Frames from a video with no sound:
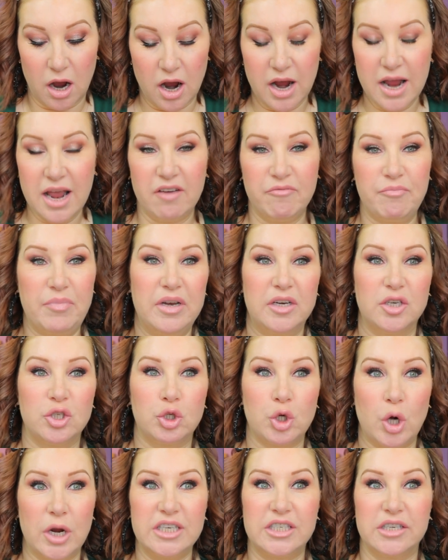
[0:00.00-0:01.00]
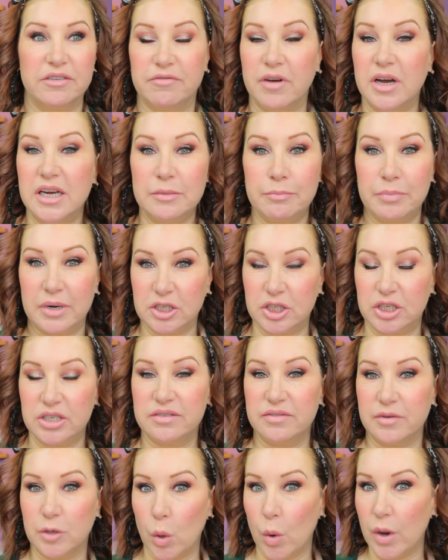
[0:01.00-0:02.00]
I have been trying to find
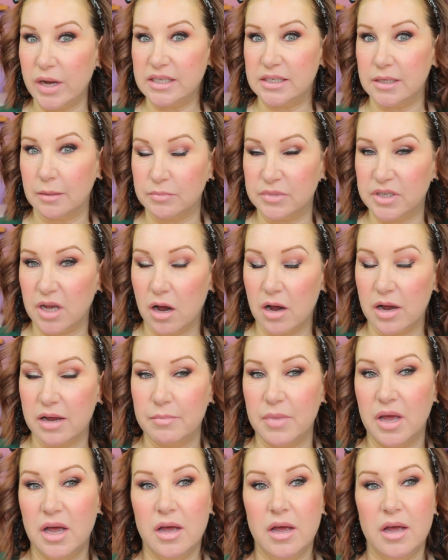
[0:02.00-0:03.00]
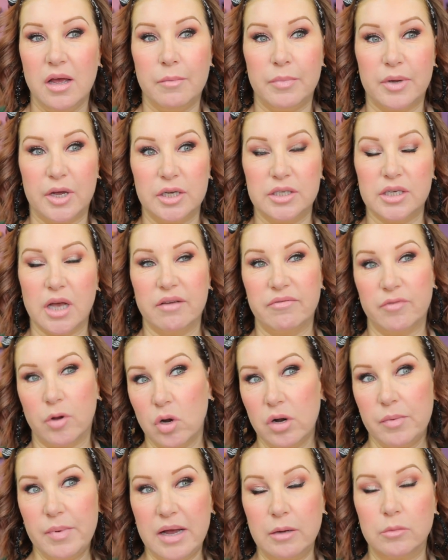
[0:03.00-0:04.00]
blushes for quite some time because I've
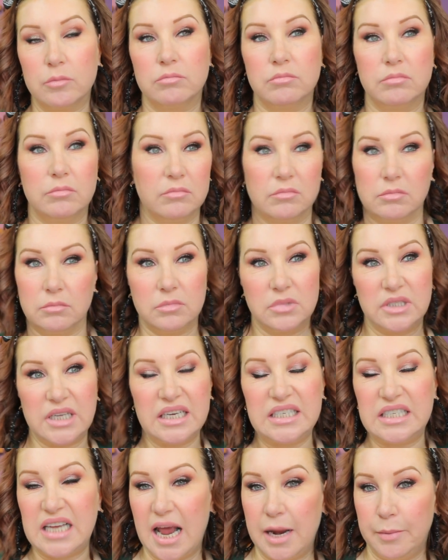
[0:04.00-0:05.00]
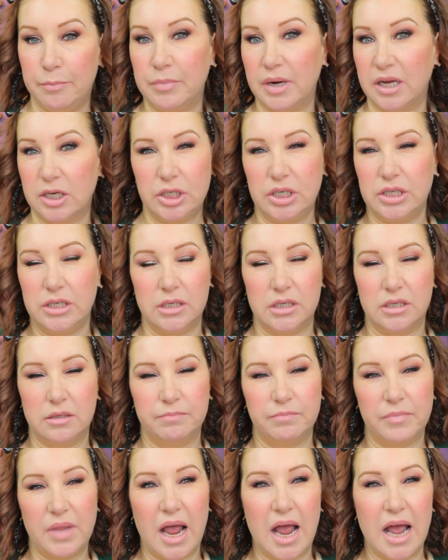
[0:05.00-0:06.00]
got about, say, 10 blushes.